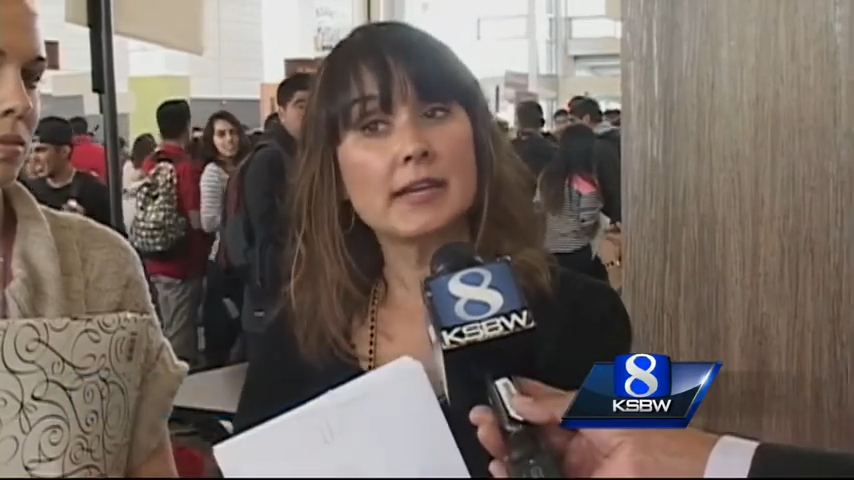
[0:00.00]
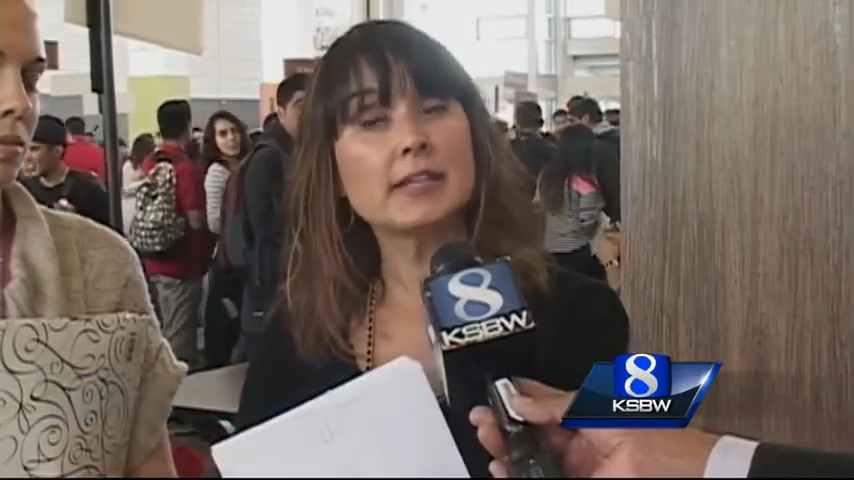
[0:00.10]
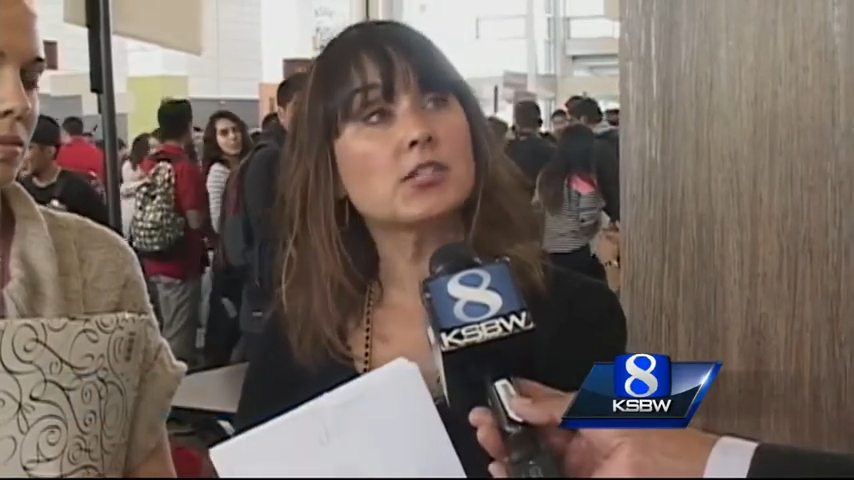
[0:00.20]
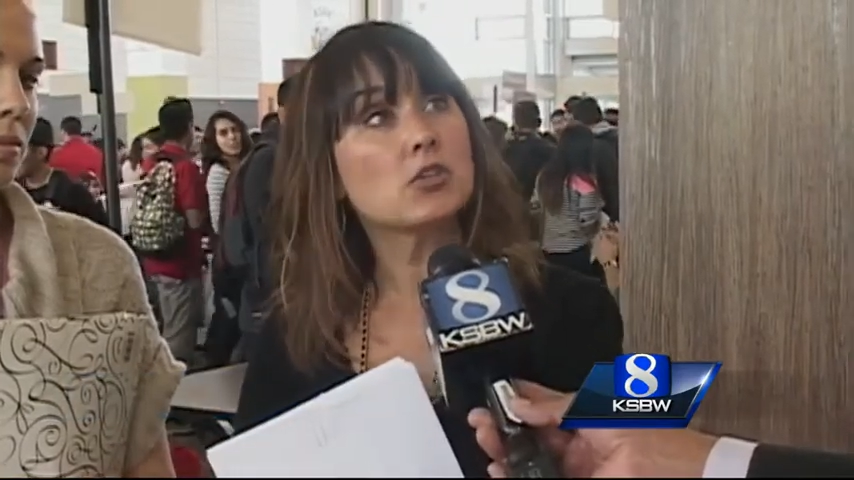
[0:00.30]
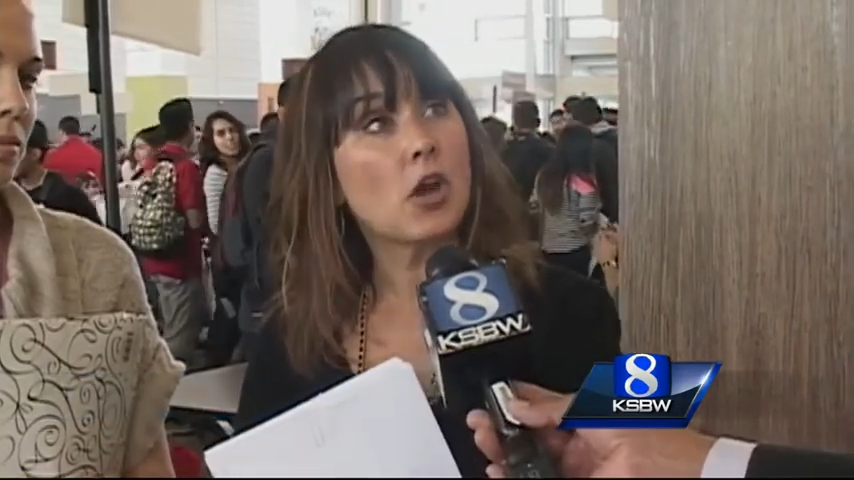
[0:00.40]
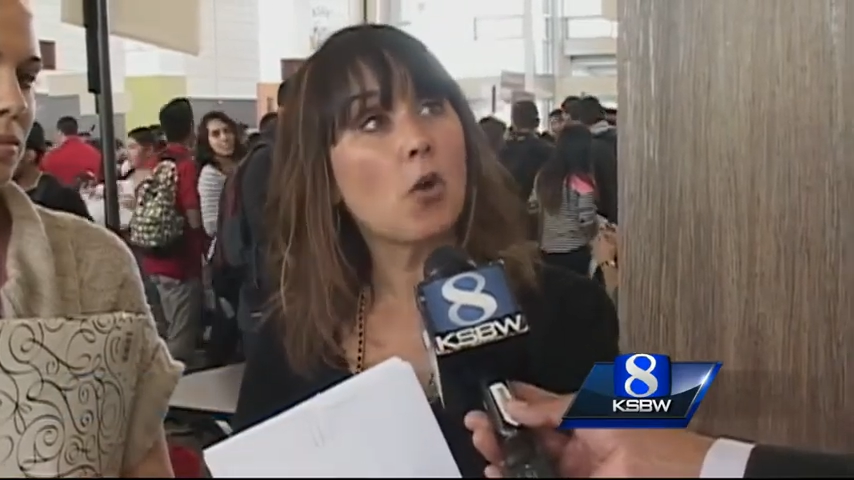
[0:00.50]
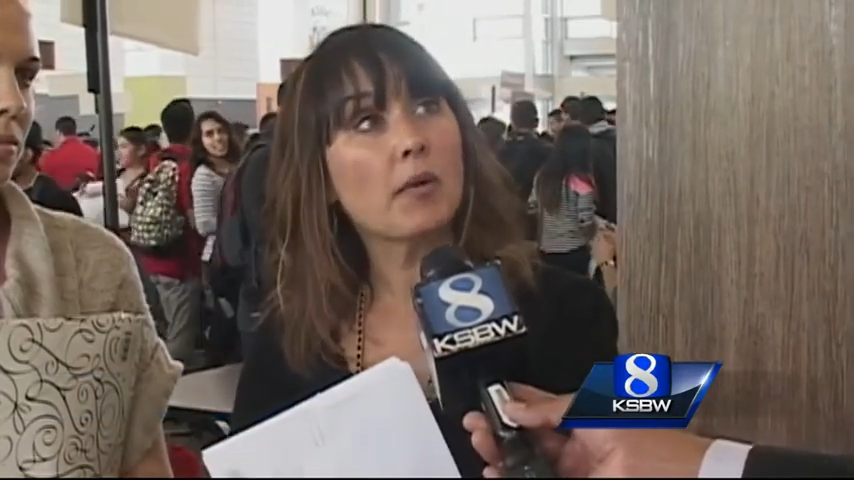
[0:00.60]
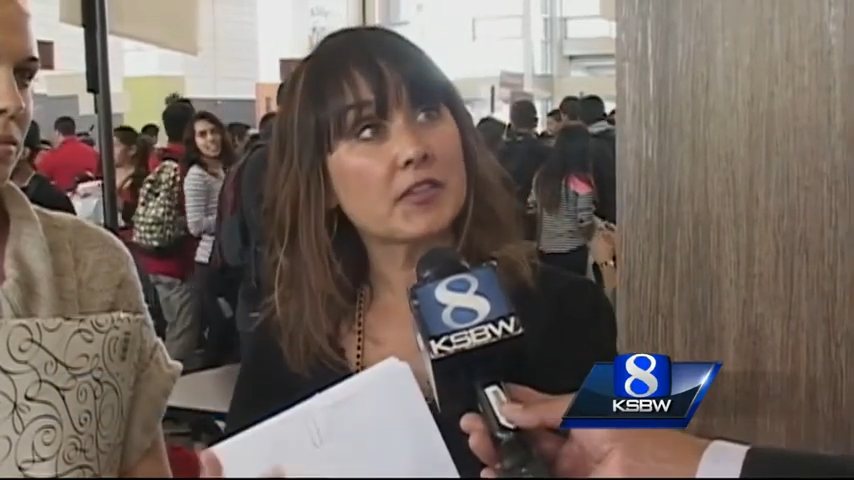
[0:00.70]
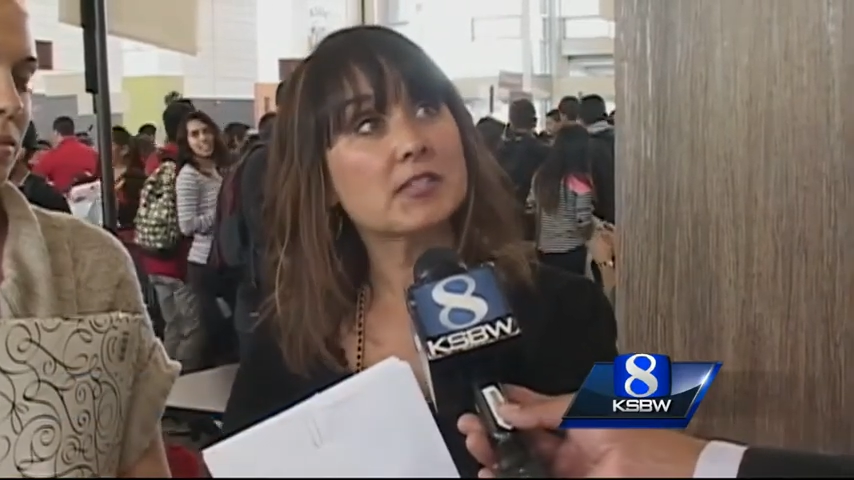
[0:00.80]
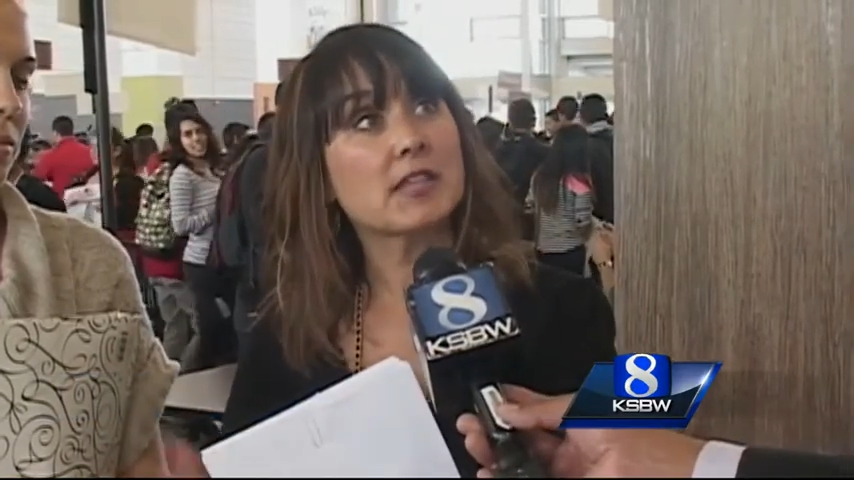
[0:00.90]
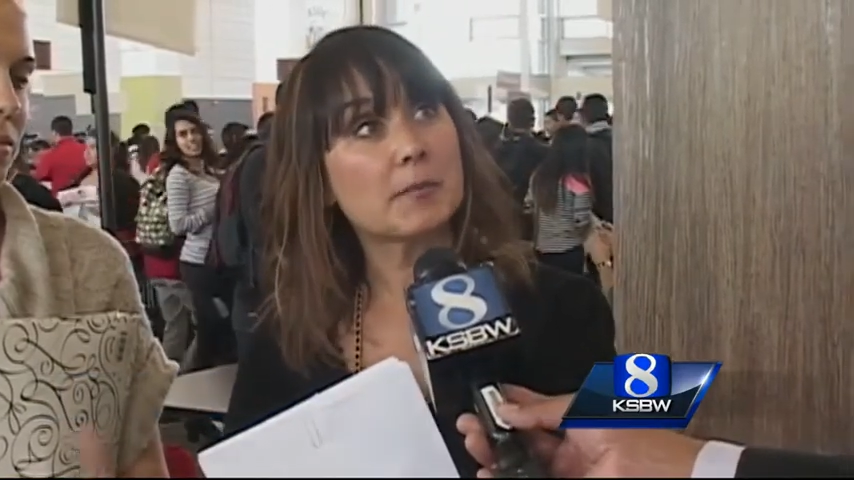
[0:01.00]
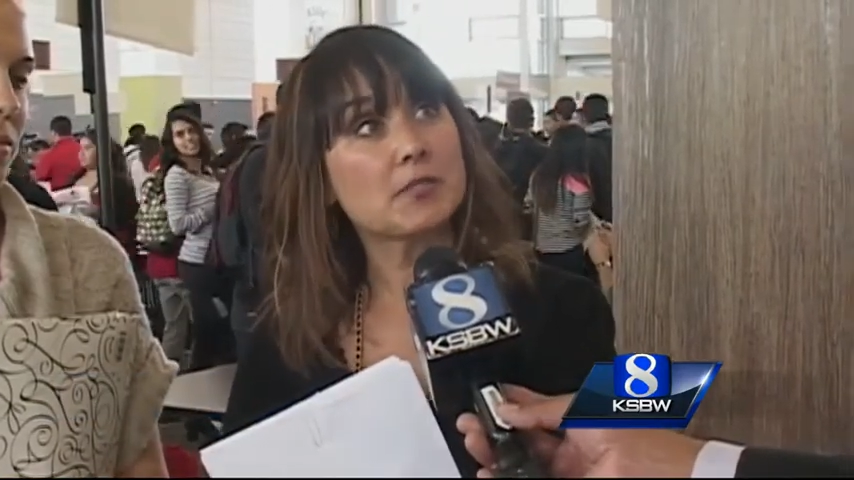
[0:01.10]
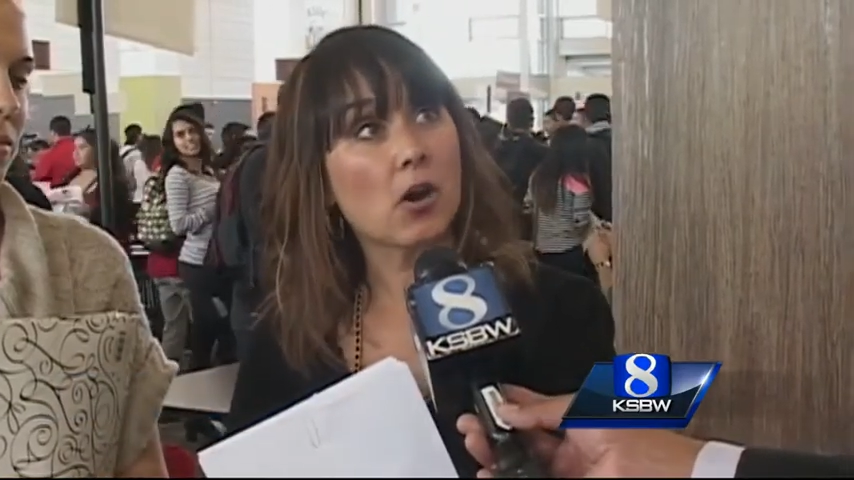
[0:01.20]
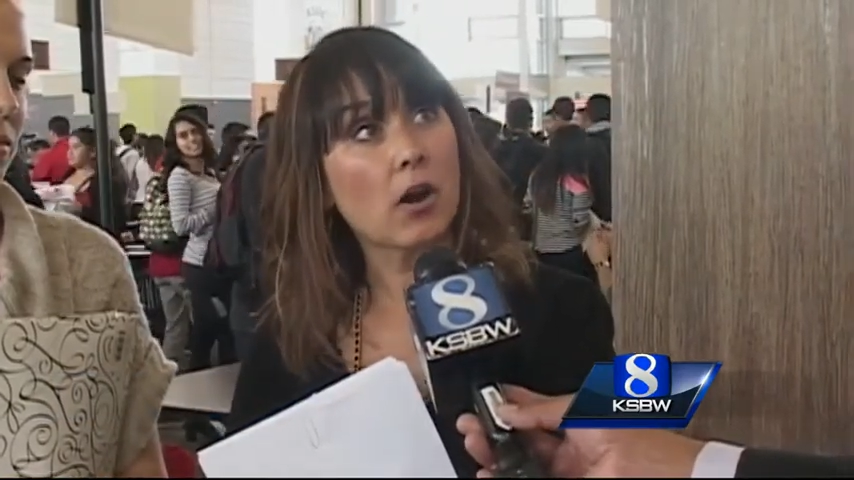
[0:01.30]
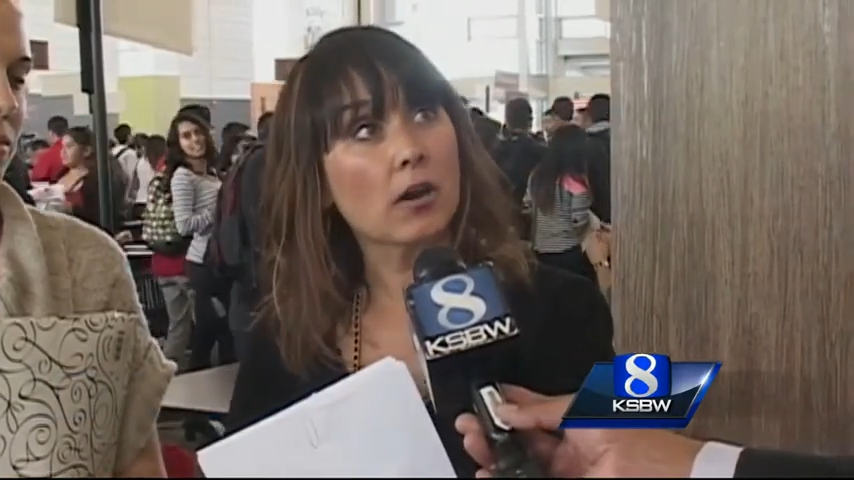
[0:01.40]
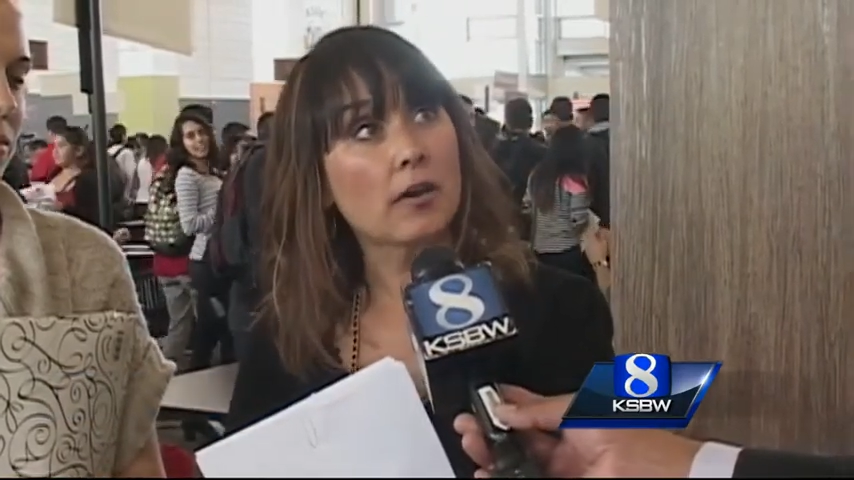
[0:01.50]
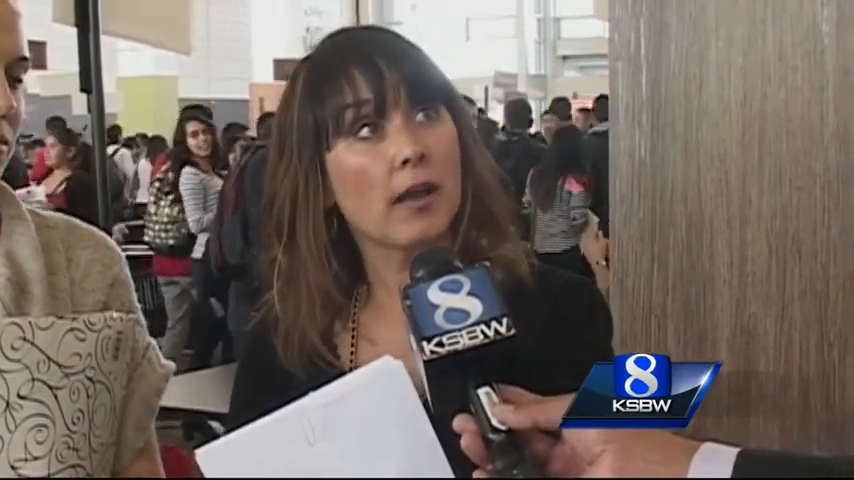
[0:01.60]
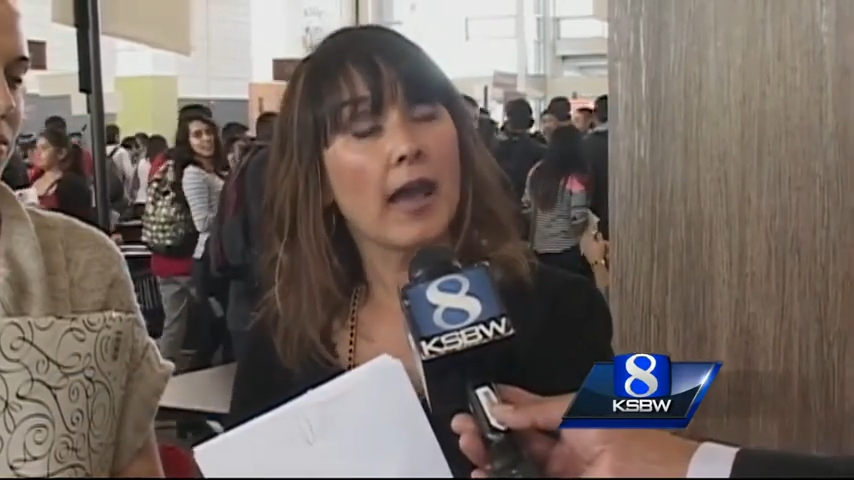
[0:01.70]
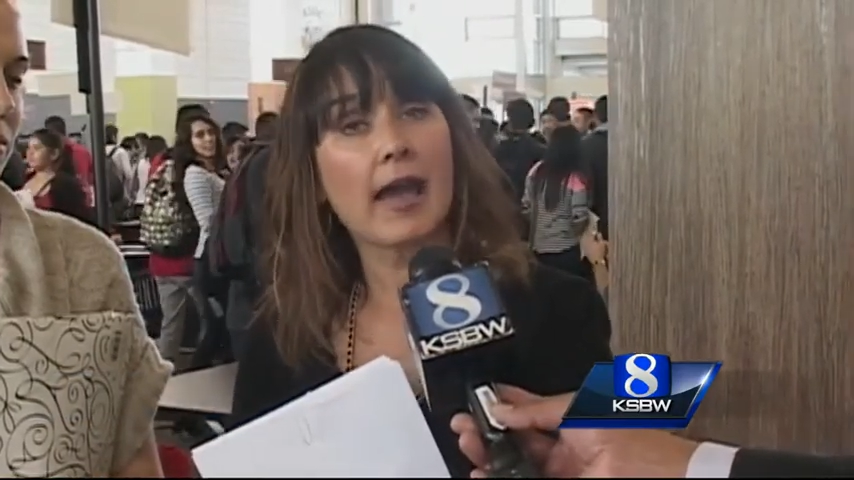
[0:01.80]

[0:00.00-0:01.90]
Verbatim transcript: they need to know what the steps are.